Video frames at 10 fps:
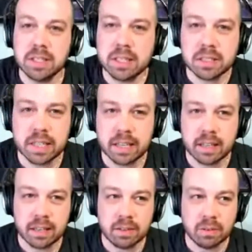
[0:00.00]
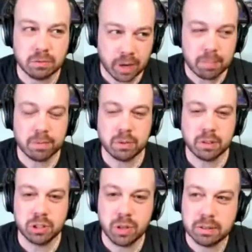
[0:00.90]
realize just yesterday, right
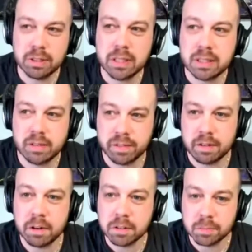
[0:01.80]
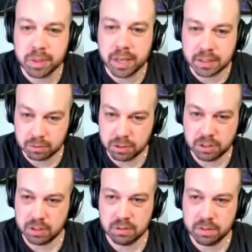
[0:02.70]
before the show, I realized that 500px,
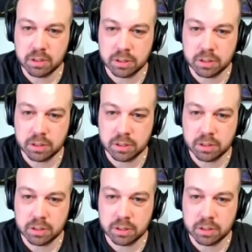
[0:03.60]
which is